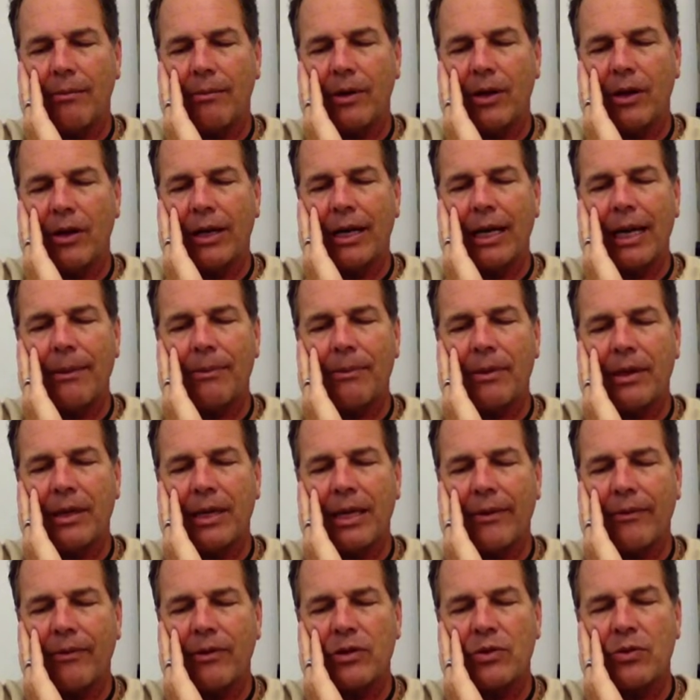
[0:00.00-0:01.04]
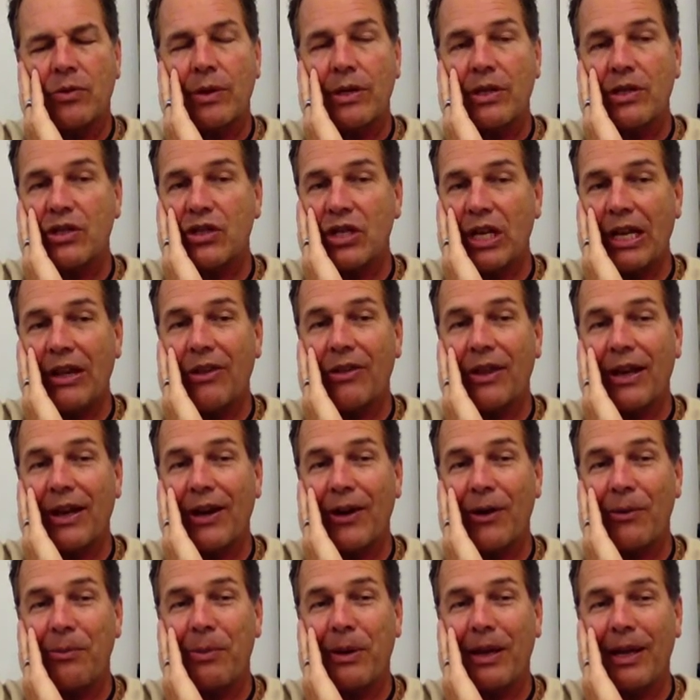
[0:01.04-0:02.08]
Look up the difference between gene
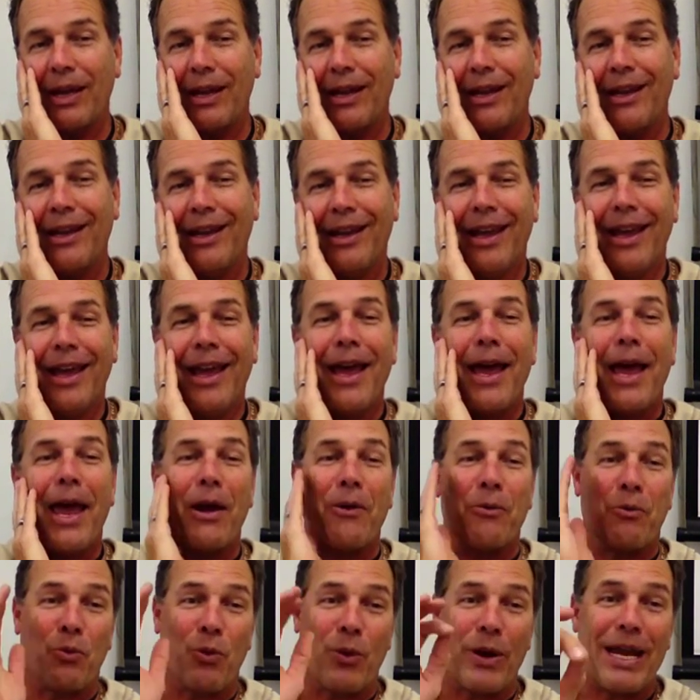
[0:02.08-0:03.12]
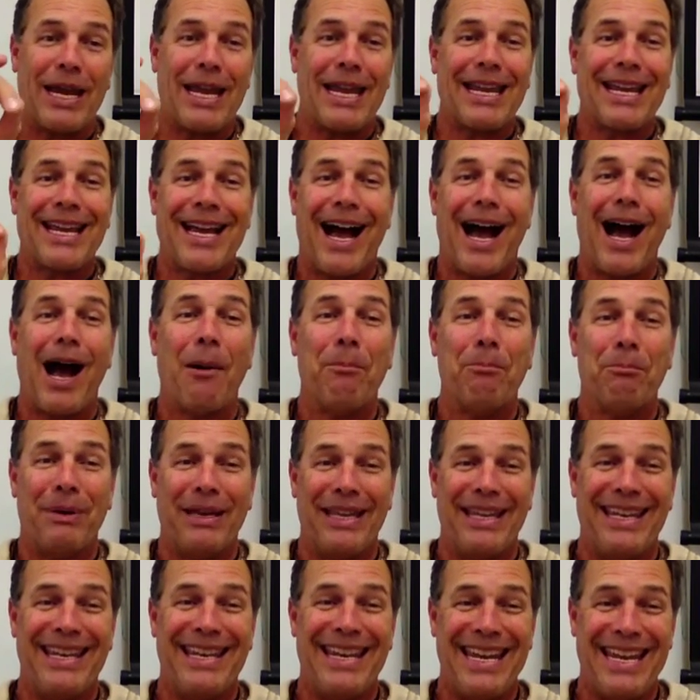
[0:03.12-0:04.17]
therapy and
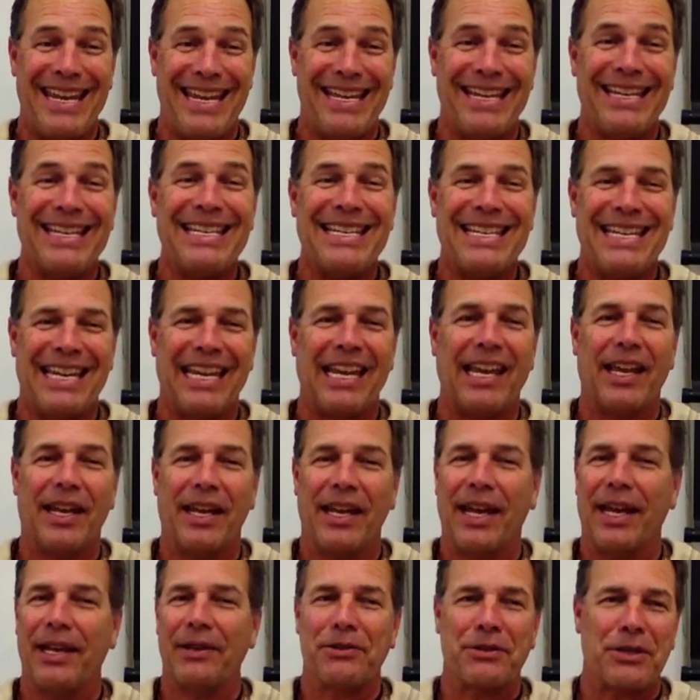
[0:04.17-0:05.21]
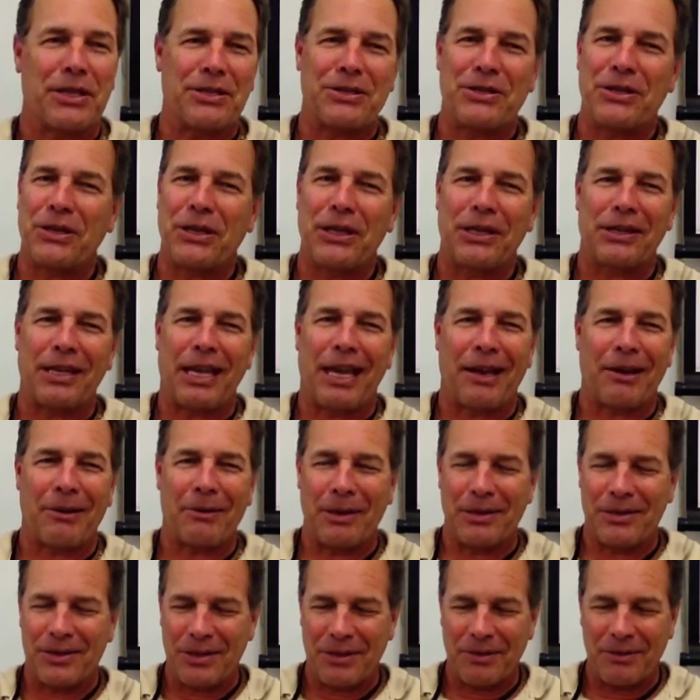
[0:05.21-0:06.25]
recombinant DNA so that you get that
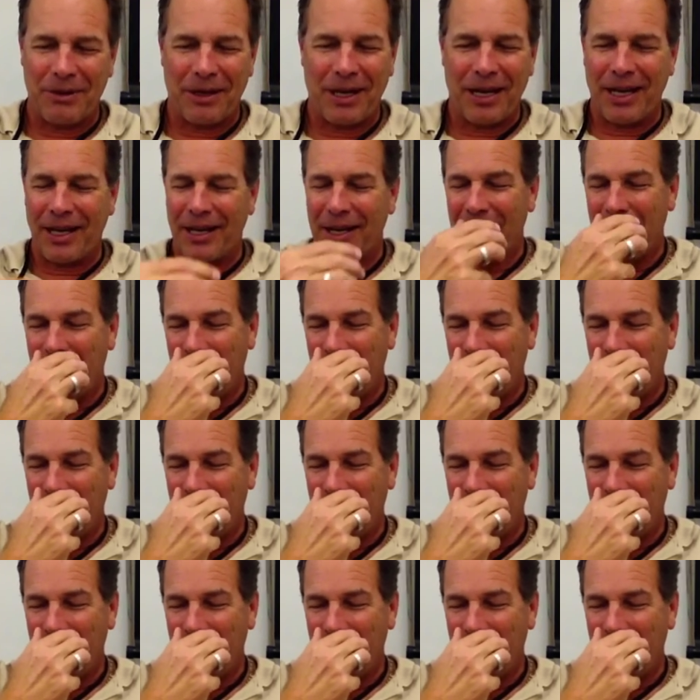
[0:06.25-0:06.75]
question right.